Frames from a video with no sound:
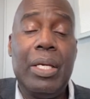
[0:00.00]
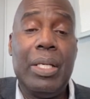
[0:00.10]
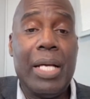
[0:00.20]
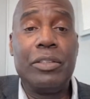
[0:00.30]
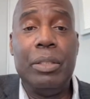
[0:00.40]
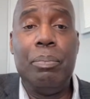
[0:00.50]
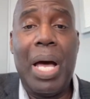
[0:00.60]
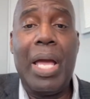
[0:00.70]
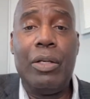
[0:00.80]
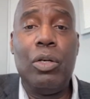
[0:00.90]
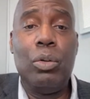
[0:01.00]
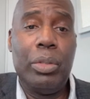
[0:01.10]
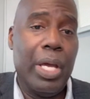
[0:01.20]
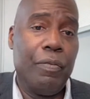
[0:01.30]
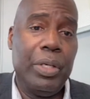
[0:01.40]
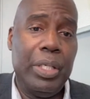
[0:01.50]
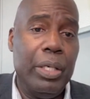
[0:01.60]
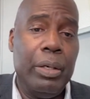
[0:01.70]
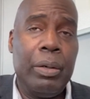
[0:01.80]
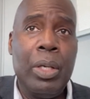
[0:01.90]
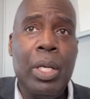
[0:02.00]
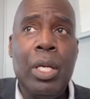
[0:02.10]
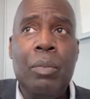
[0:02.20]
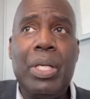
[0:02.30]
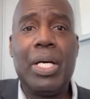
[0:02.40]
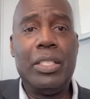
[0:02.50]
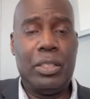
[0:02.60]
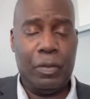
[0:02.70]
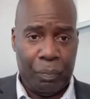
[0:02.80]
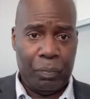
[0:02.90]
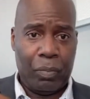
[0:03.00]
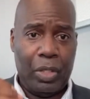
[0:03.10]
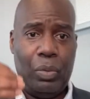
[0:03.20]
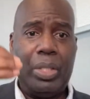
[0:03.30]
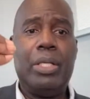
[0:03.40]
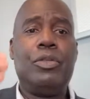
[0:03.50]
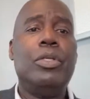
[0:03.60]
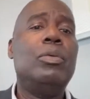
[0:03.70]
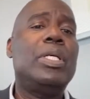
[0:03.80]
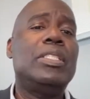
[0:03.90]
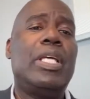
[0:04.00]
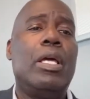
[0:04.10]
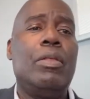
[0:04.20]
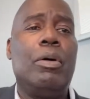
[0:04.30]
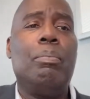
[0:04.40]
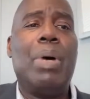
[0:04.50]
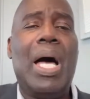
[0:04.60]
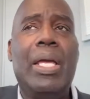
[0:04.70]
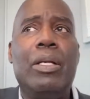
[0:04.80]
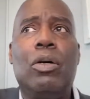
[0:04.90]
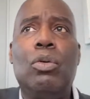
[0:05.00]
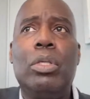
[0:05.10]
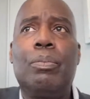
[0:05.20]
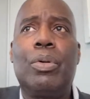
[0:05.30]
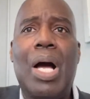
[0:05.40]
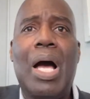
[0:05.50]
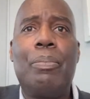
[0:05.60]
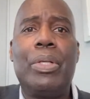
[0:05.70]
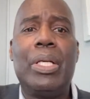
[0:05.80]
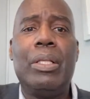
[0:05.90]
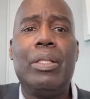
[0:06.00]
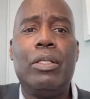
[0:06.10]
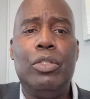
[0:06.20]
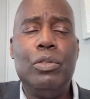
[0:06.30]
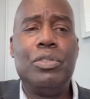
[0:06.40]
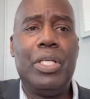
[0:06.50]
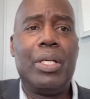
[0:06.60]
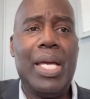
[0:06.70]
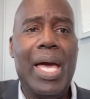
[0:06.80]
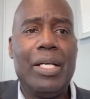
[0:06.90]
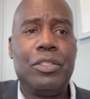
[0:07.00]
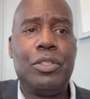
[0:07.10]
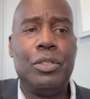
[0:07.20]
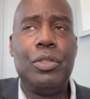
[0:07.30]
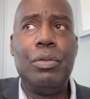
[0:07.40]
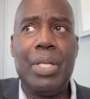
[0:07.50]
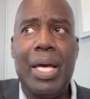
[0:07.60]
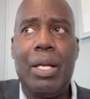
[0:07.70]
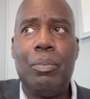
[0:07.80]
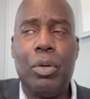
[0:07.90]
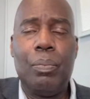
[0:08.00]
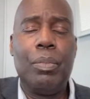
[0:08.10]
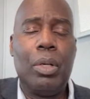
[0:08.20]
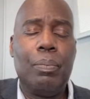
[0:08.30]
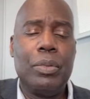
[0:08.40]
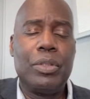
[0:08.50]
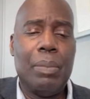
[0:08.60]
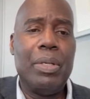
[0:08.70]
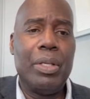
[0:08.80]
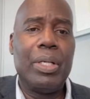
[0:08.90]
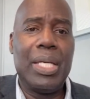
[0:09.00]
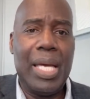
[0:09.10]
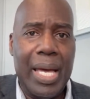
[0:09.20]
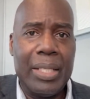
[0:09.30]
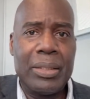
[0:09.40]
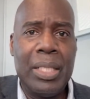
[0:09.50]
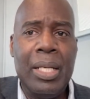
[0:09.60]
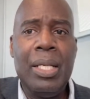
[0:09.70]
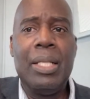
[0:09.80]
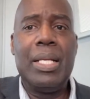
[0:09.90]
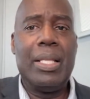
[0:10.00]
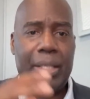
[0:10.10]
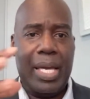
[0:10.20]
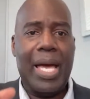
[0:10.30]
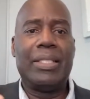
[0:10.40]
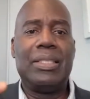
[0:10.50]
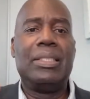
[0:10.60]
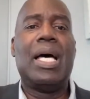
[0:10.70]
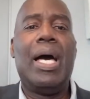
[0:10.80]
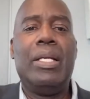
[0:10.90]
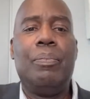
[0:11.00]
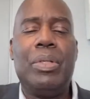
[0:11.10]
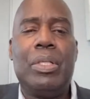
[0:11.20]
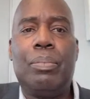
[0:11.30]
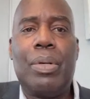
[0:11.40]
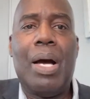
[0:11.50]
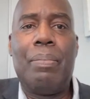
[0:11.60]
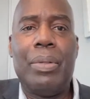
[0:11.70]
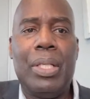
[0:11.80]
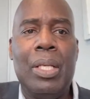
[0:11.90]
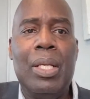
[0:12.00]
actually buy and hold every year, because what they do is they'll buy and hold a property. They'll use their cash to do that, or some of their cash. Now their cash is tied up in the property.